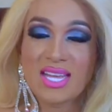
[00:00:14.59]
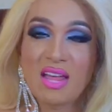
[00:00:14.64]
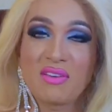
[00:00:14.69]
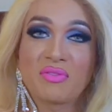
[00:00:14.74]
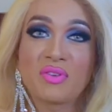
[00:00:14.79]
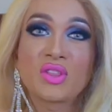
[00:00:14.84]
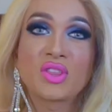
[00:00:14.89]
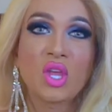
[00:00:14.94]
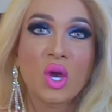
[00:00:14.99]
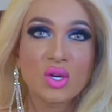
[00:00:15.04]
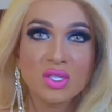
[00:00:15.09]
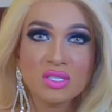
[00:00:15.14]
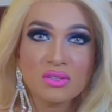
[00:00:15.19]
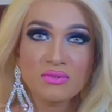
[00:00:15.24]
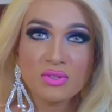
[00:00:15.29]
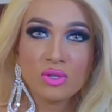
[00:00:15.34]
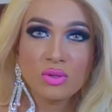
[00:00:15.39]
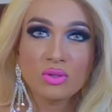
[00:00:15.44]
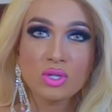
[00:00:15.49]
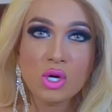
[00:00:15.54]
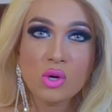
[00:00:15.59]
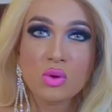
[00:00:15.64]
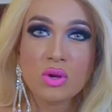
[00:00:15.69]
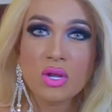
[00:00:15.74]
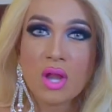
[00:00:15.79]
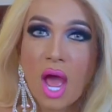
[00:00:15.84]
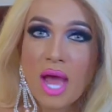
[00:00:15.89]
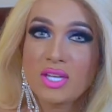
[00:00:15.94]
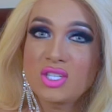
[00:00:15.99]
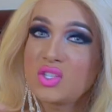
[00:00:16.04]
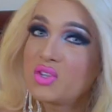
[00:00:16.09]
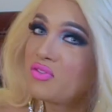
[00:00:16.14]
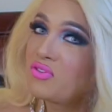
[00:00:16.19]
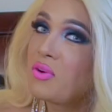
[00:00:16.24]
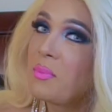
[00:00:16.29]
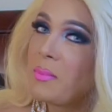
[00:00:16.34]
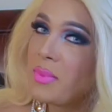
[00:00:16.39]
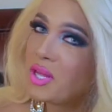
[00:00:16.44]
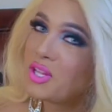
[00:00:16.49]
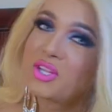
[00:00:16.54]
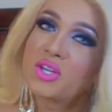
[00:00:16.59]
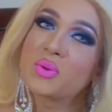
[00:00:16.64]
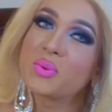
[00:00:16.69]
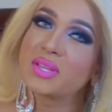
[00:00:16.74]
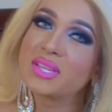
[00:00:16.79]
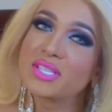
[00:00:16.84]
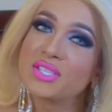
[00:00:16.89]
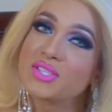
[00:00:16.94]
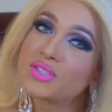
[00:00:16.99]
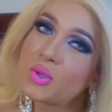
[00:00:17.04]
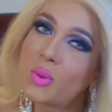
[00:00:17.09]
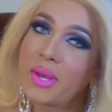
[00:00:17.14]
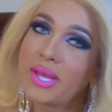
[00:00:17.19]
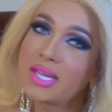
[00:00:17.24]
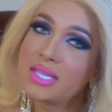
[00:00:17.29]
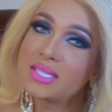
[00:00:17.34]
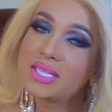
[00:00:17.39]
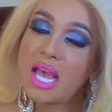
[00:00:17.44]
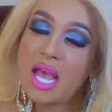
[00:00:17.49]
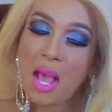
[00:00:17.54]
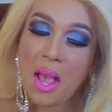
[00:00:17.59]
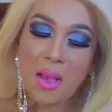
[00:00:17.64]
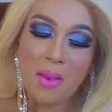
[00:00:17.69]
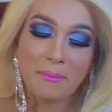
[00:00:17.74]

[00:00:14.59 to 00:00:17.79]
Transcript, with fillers: And for those of you who are not too familiar with this quiz,